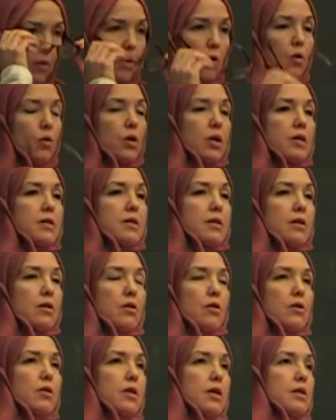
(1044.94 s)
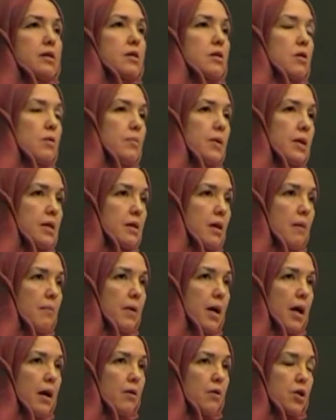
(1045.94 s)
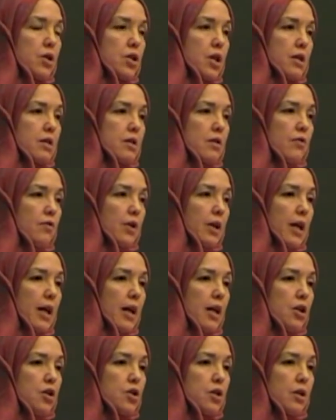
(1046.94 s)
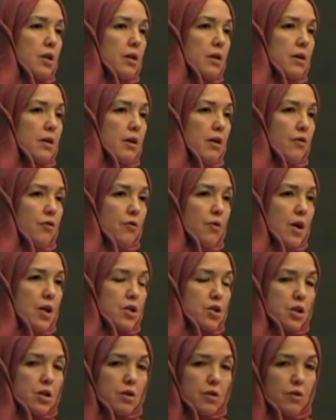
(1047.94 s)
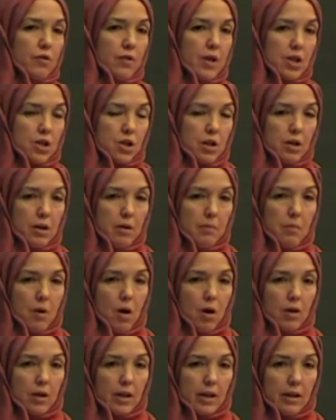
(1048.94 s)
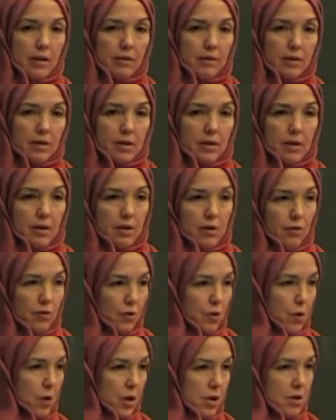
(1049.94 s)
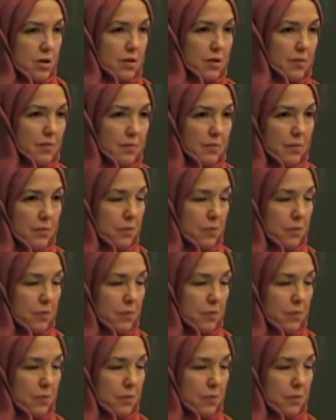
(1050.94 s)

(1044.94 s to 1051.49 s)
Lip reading: who considered this to be somehow a justification of French intervention in Mali. Of course,